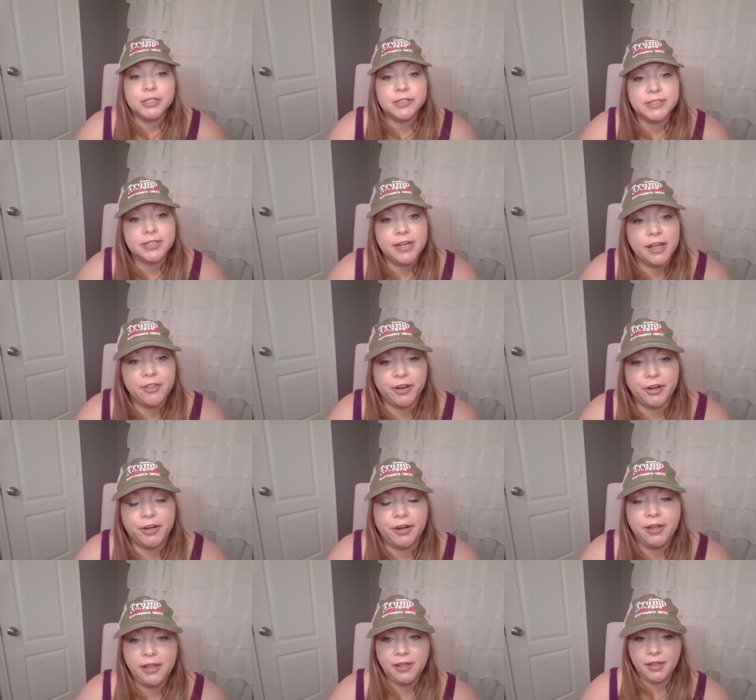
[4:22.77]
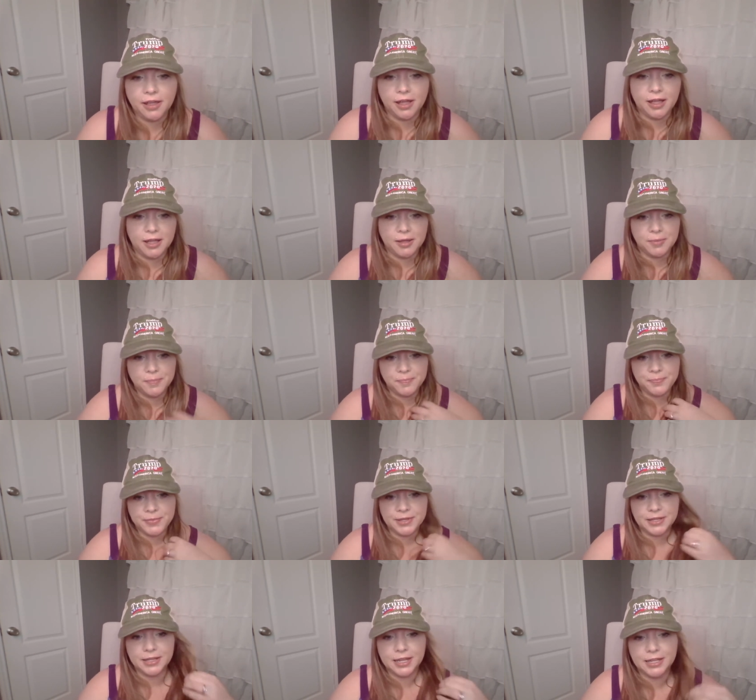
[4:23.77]
just another um,
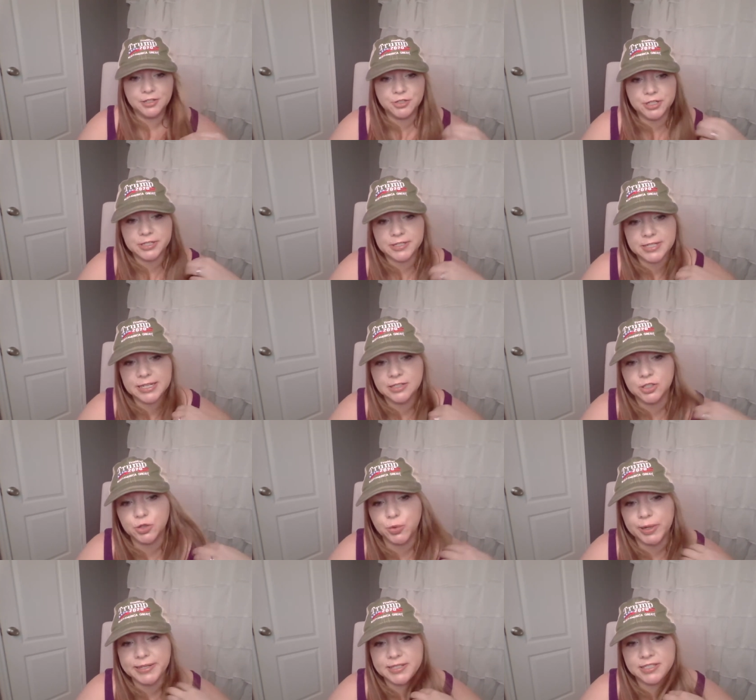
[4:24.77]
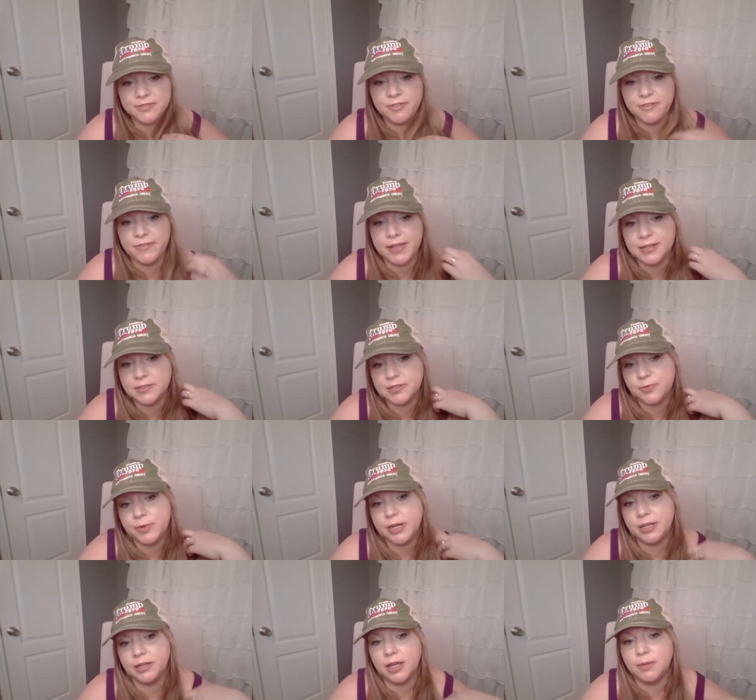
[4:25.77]
interesting twist of events
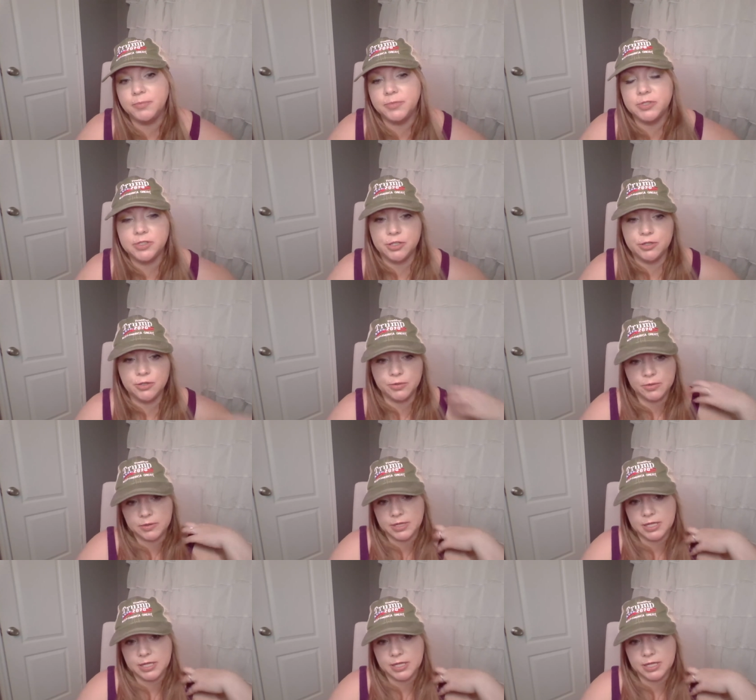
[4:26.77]
when it comes to